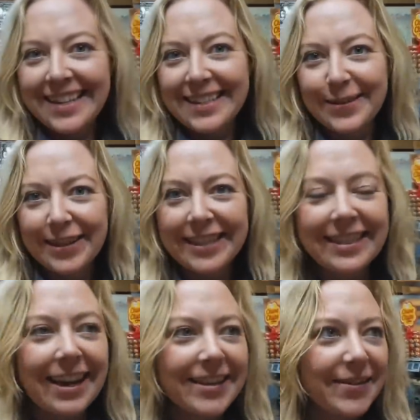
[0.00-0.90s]
This place
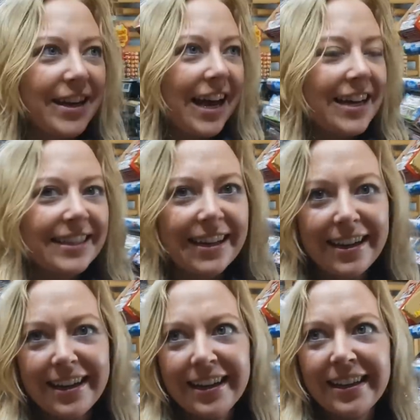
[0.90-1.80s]
is awesome. It has
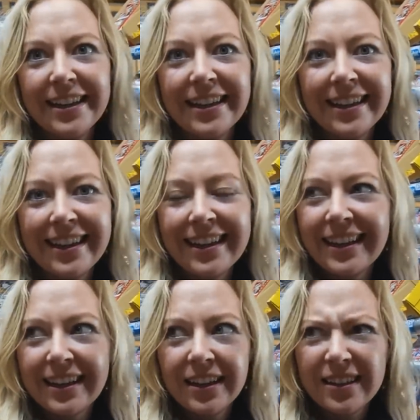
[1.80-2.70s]

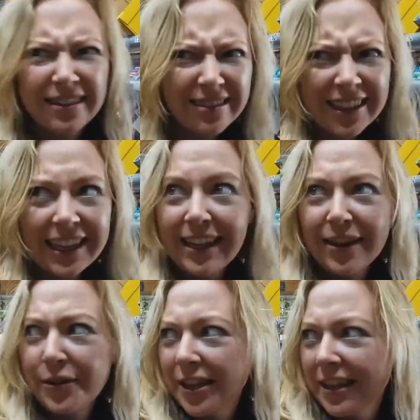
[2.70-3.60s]
uh, like
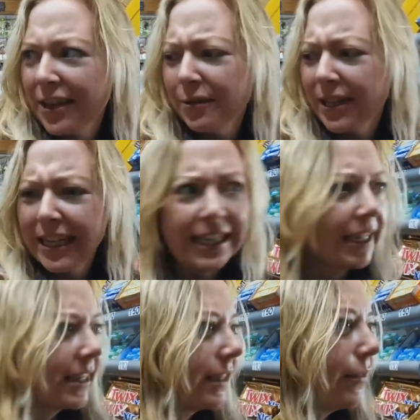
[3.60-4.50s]
everything you would need
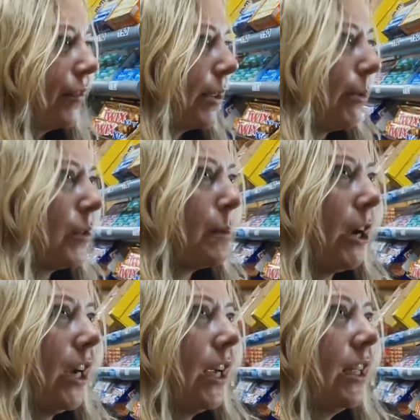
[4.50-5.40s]
for the most
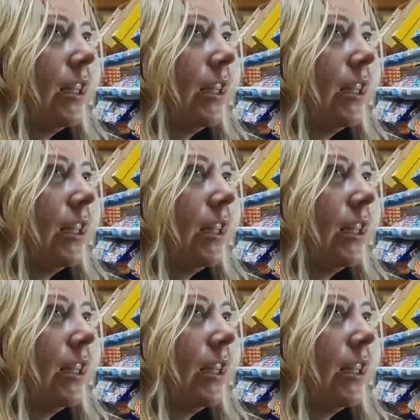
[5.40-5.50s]
part.